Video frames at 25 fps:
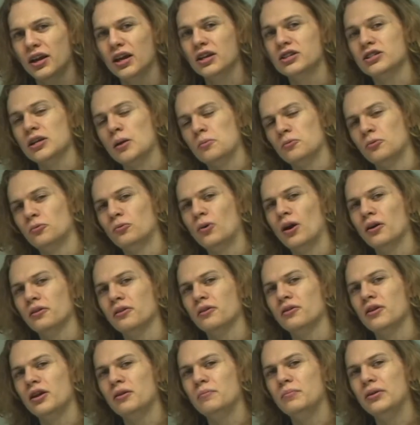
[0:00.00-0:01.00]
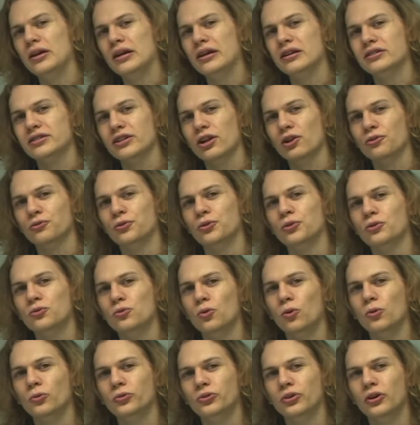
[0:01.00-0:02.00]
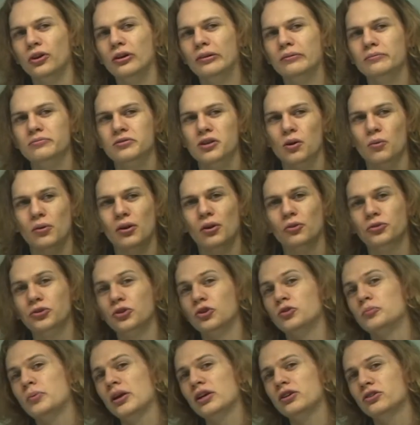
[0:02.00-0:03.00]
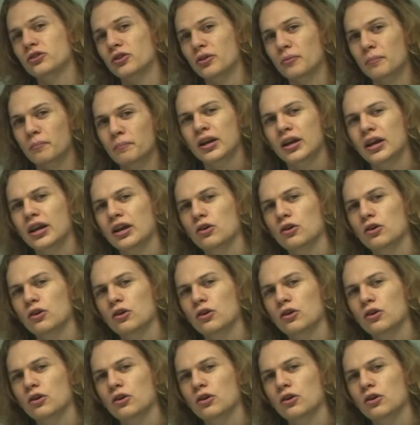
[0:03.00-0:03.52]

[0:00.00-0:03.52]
except rather than being a telephone call to someone else to speak to them,